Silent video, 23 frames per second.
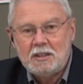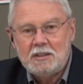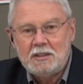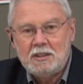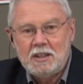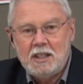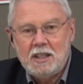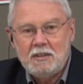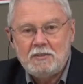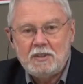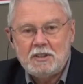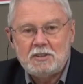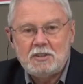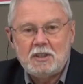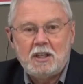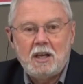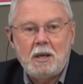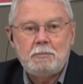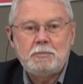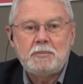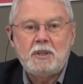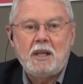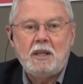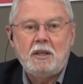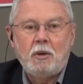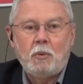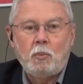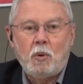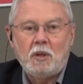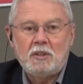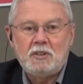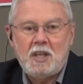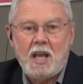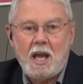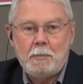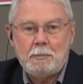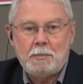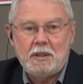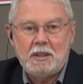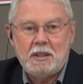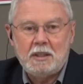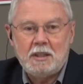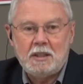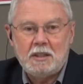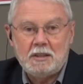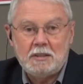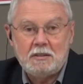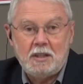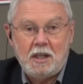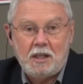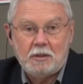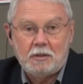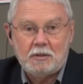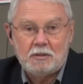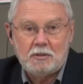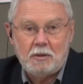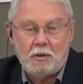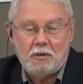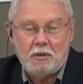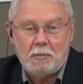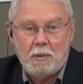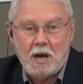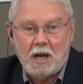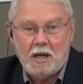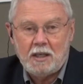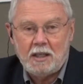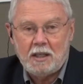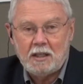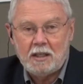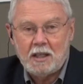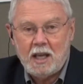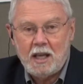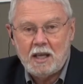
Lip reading: to give us an update on what's happening in Arizona mining.